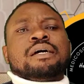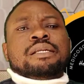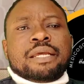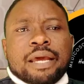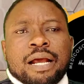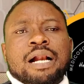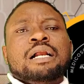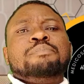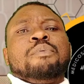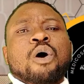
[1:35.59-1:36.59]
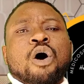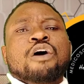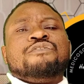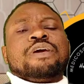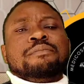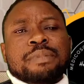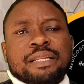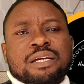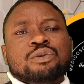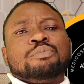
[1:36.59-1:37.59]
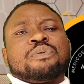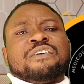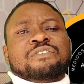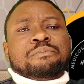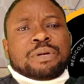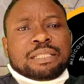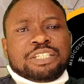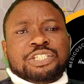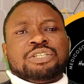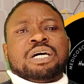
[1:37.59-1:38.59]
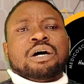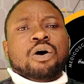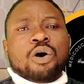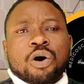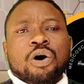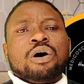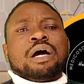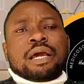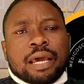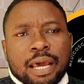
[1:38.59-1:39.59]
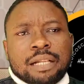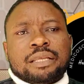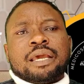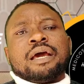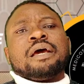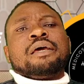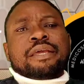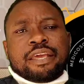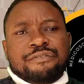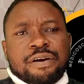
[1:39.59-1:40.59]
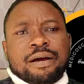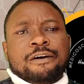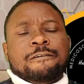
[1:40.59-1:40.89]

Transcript: the help of a medical practitioner or healthcare giver.